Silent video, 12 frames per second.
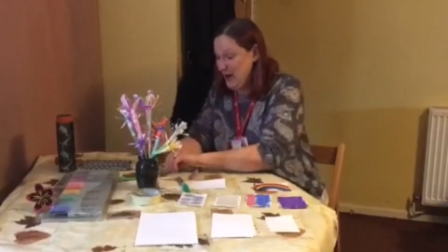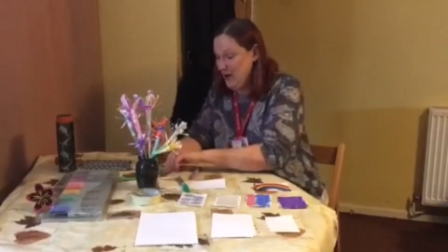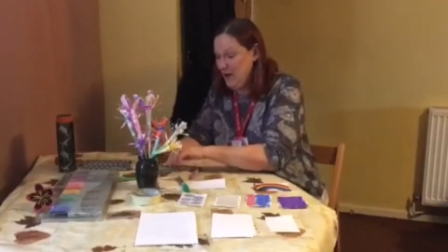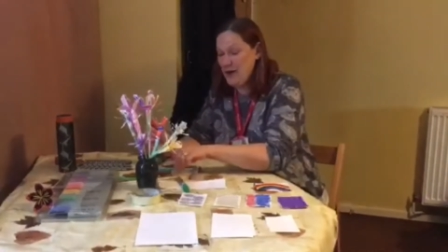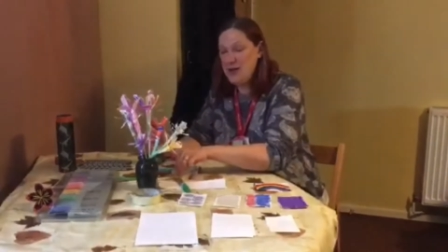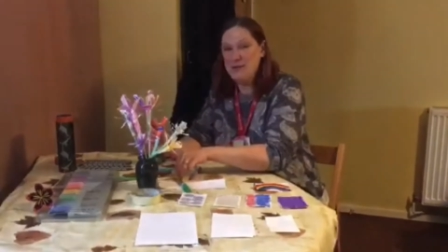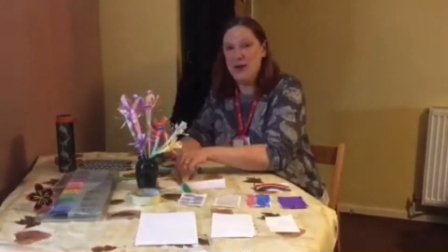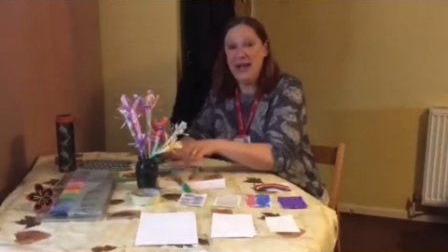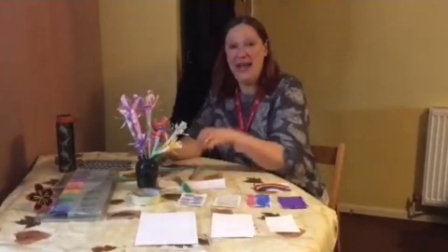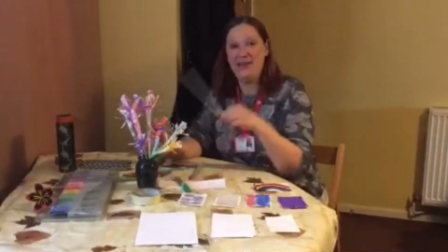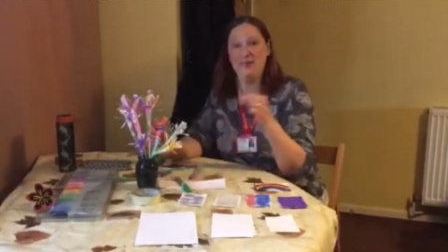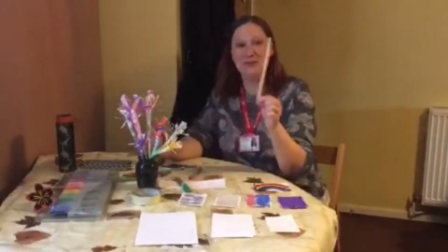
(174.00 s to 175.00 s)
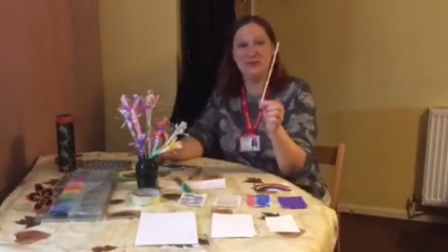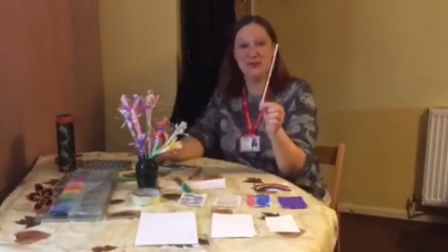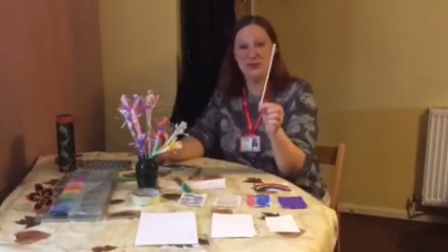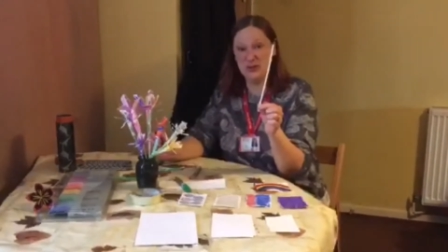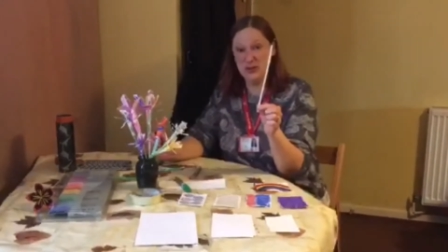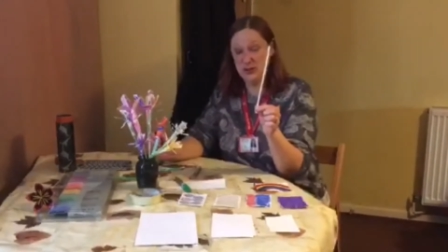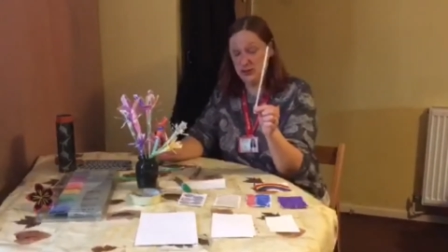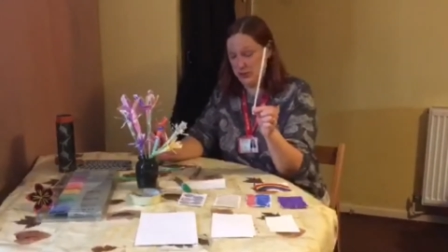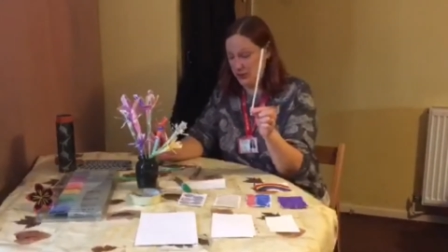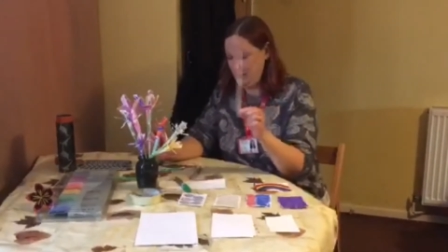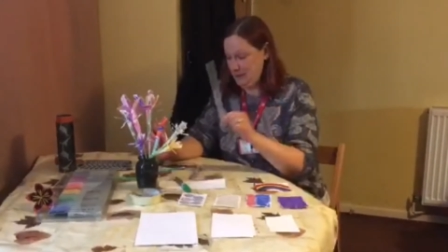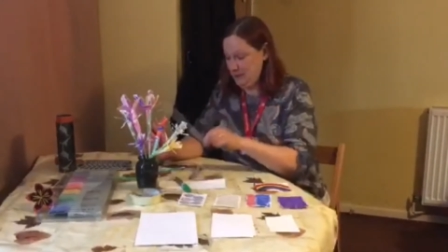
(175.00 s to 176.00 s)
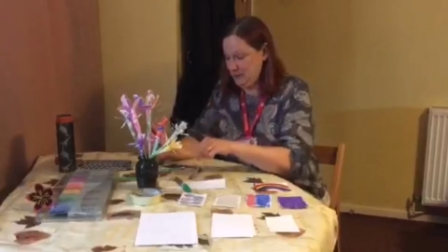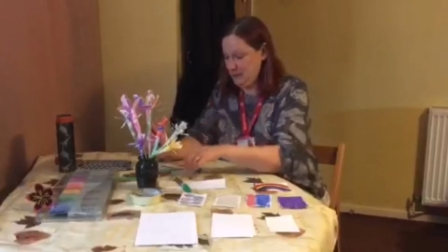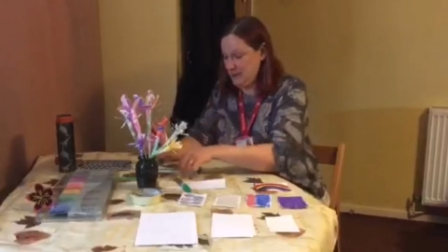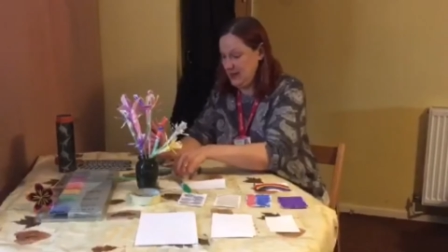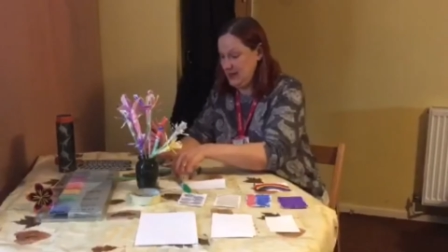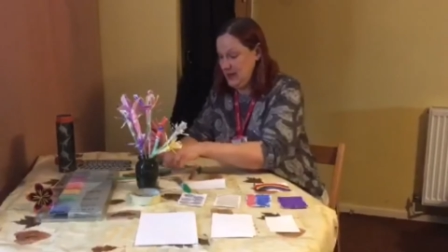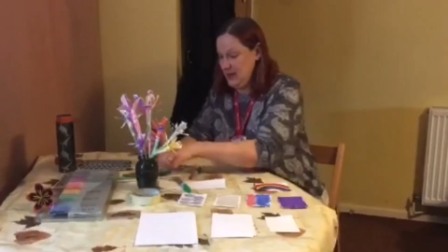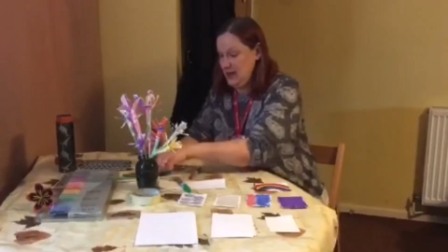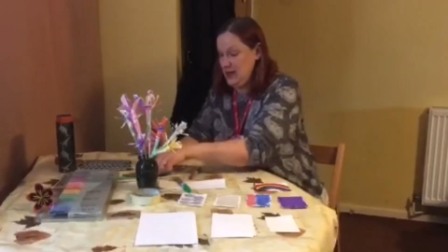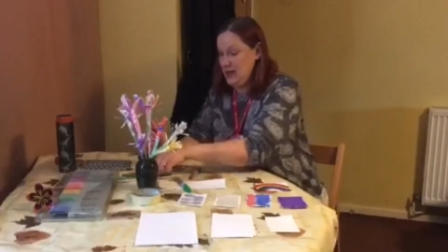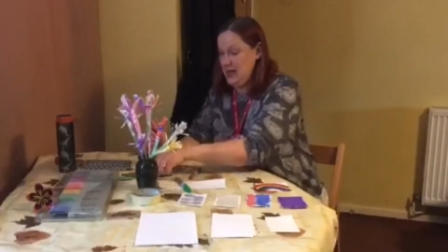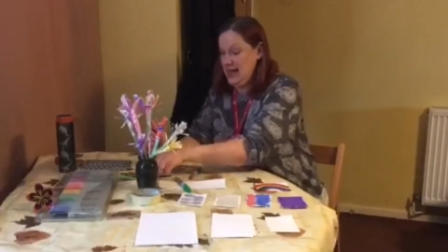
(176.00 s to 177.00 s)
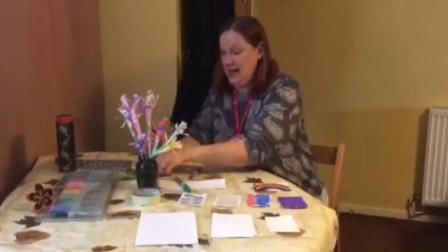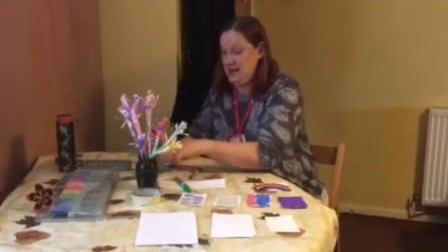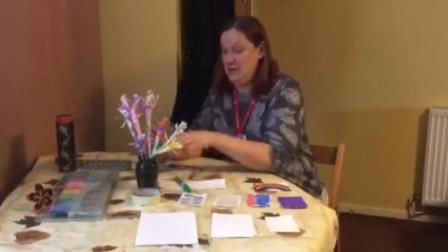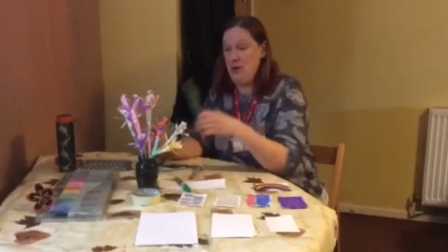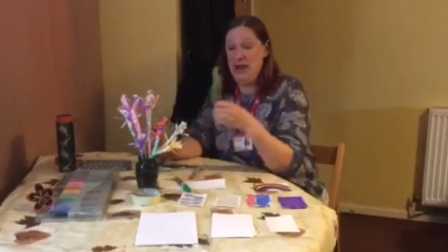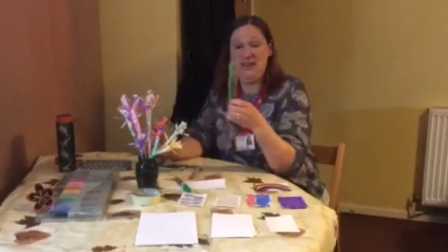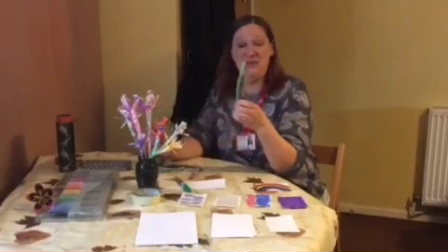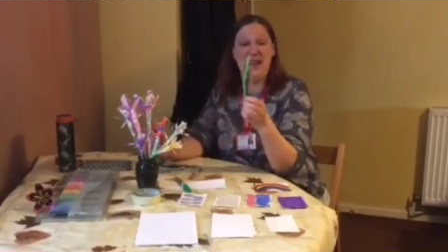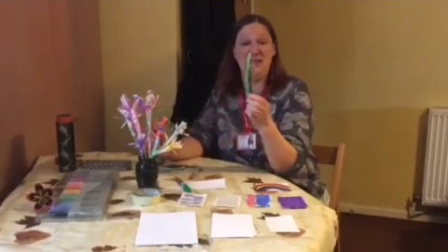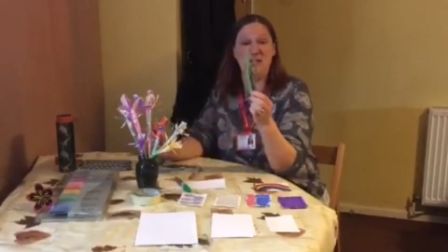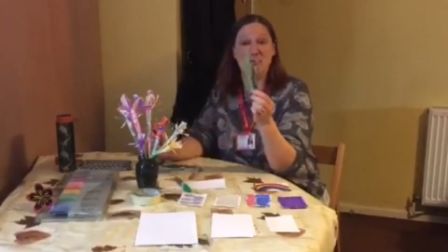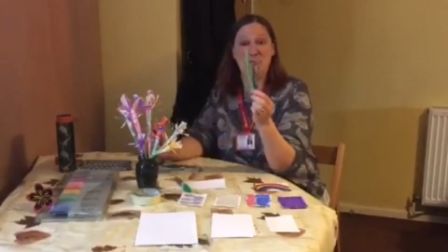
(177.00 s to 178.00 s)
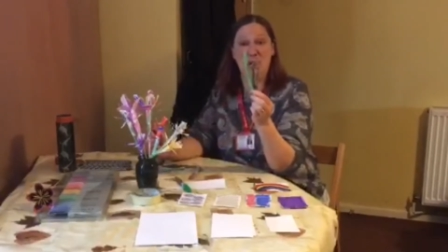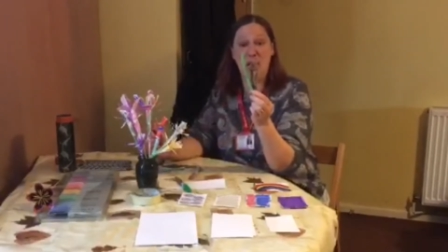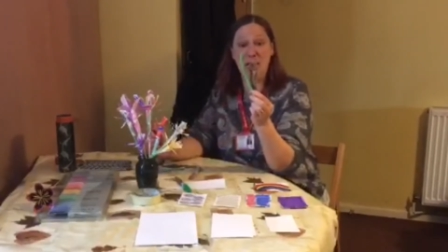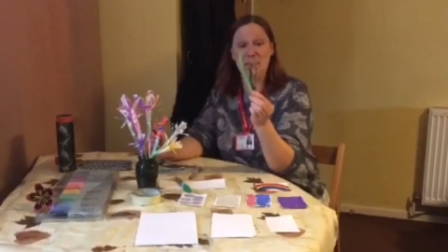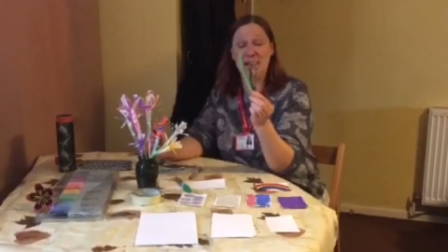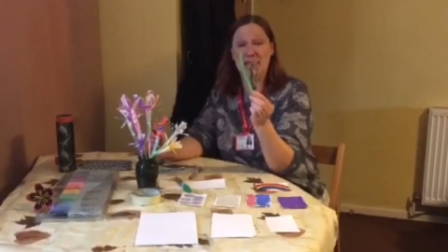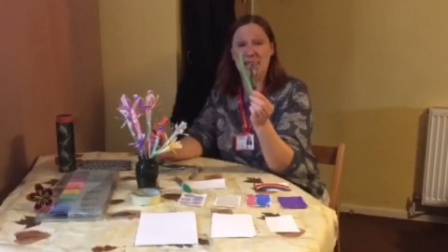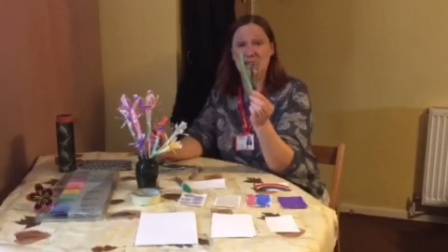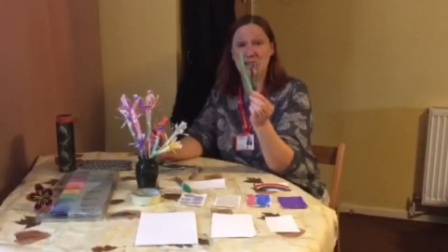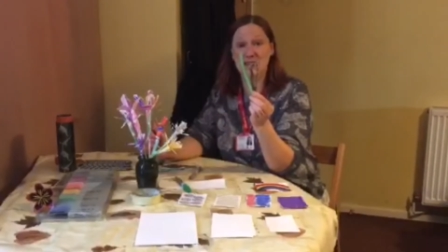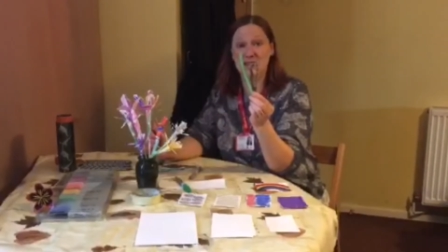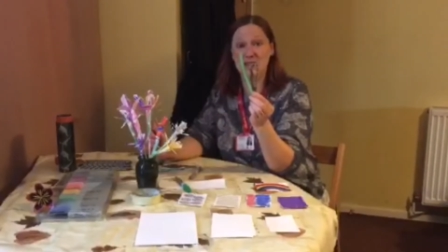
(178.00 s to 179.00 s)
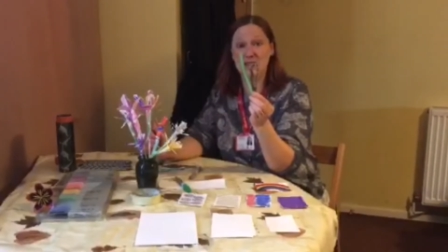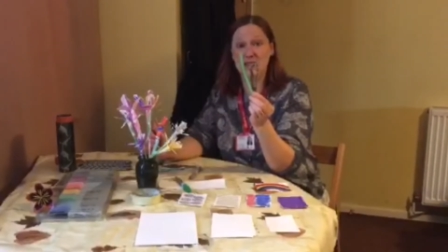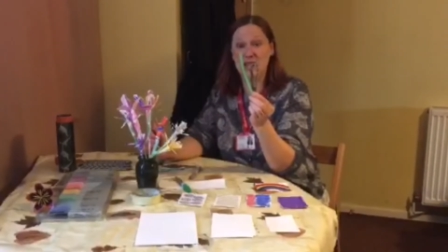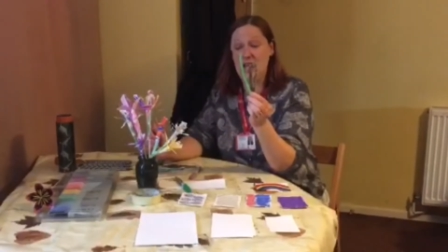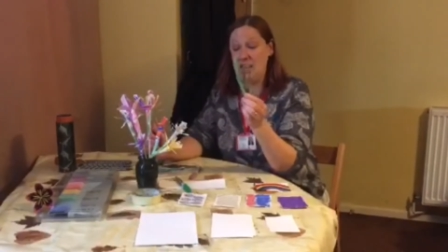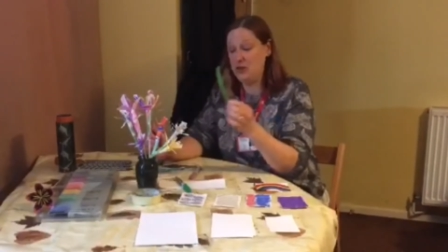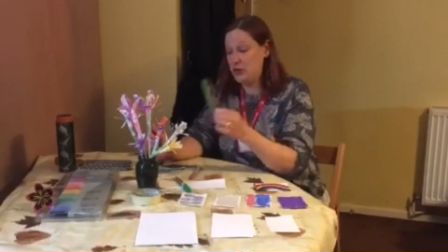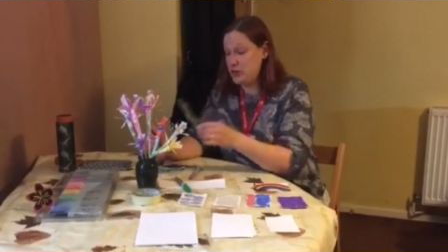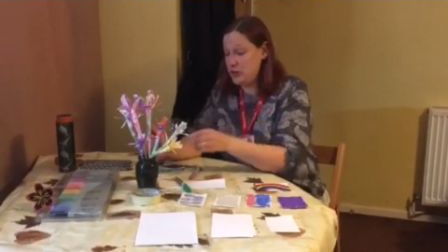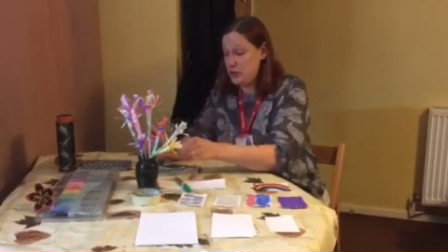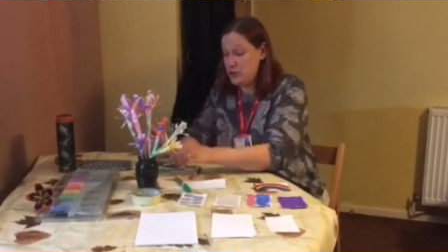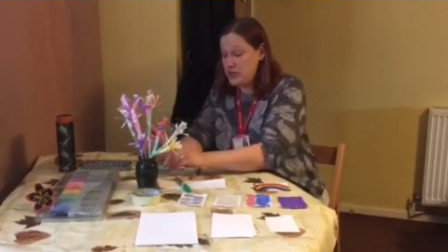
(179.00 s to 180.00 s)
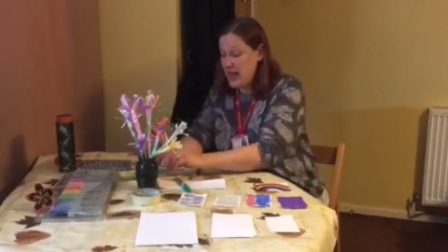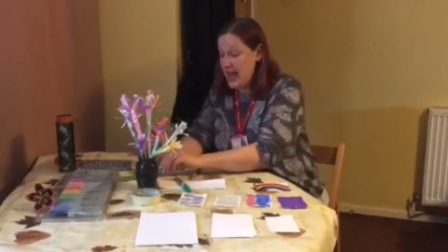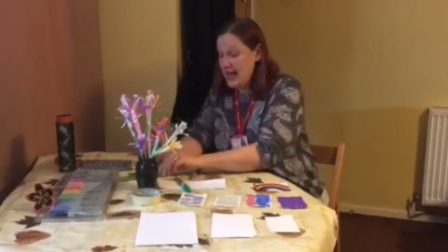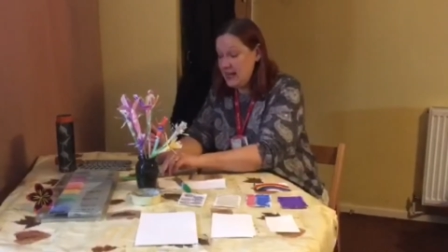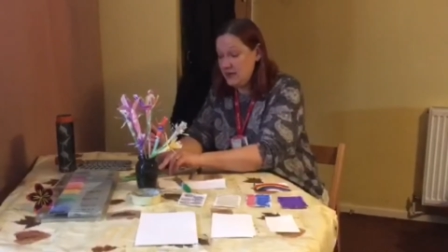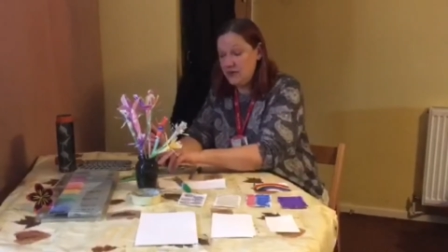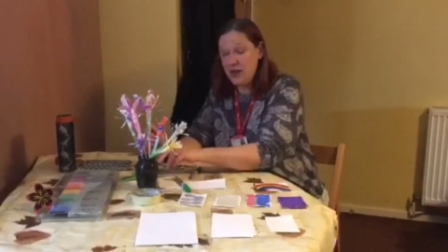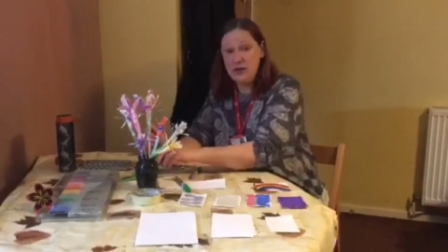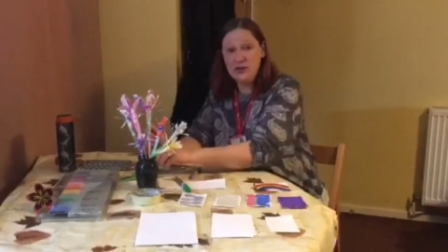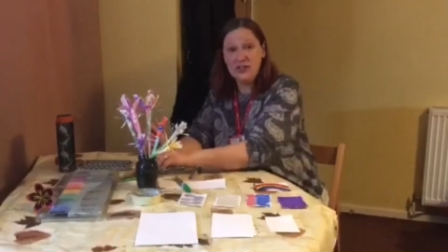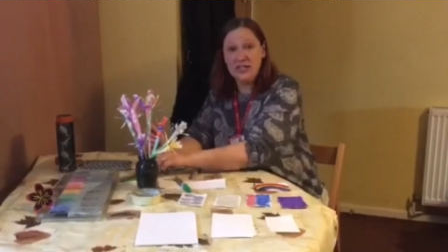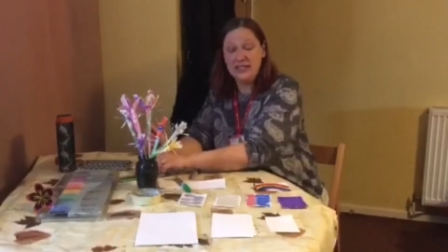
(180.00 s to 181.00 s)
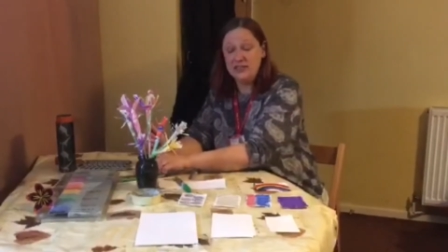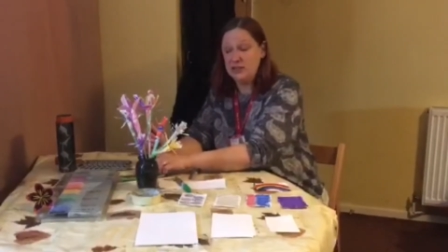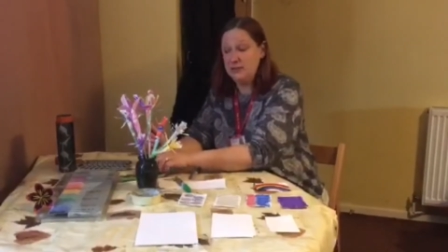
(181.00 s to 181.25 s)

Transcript: Or you might have some straws. You might even have some pipe cleaners, and you could use any of those things